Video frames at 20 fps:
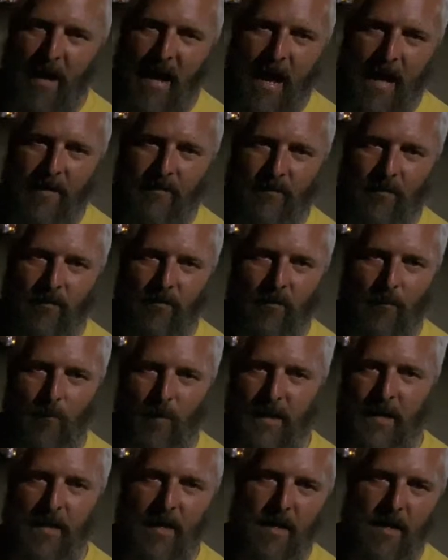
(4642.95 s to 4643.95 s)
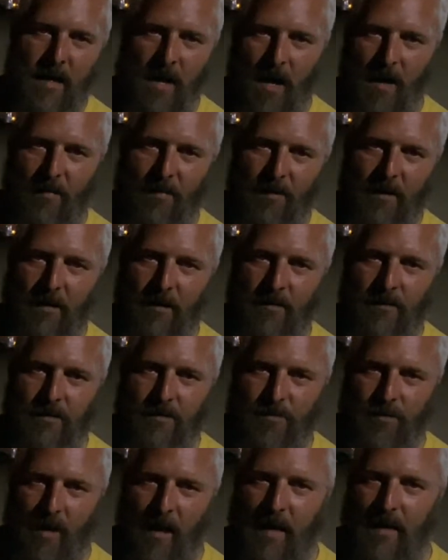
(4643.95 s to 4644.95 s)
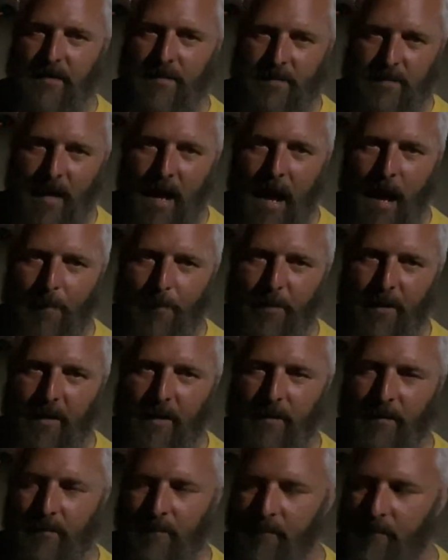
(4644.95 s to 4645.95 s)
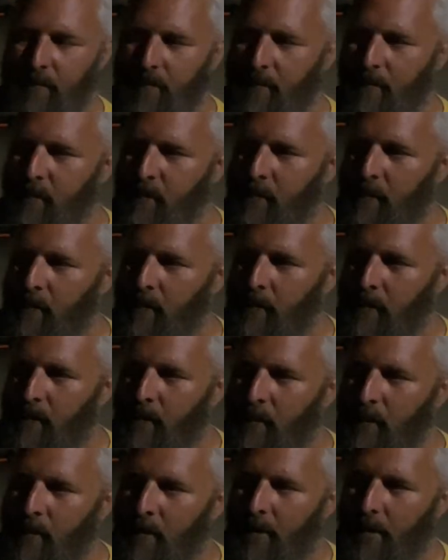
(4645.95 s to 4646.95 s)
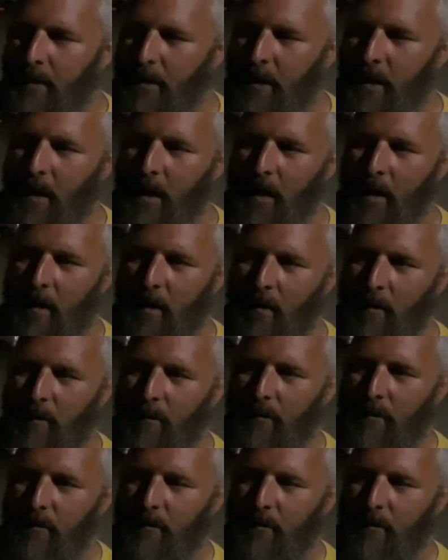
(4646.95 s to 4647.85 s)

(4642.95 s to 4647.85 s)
passes and we did nothing to try to stop it, you know,